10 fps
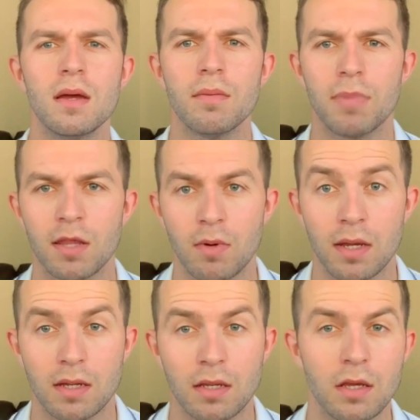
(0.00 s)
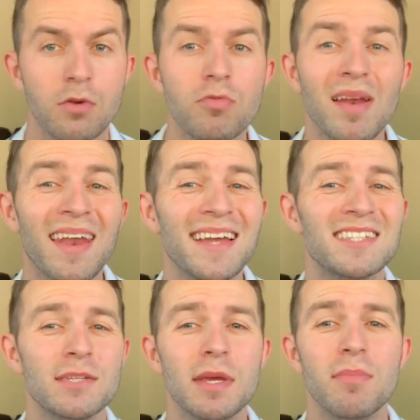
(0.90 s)
By the way, can you relate
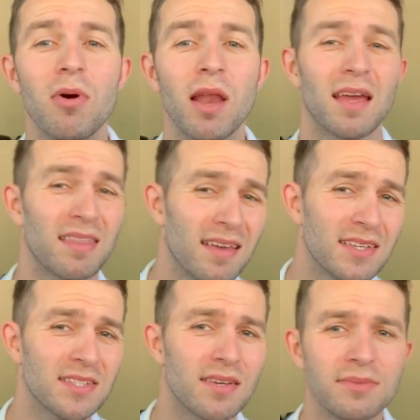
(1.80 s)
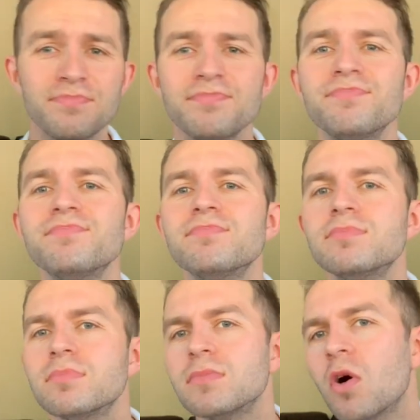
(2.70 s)
to me more like this
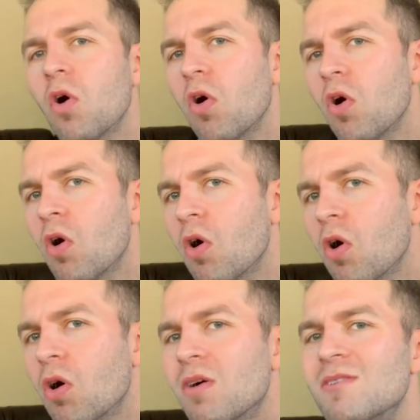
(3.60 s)
or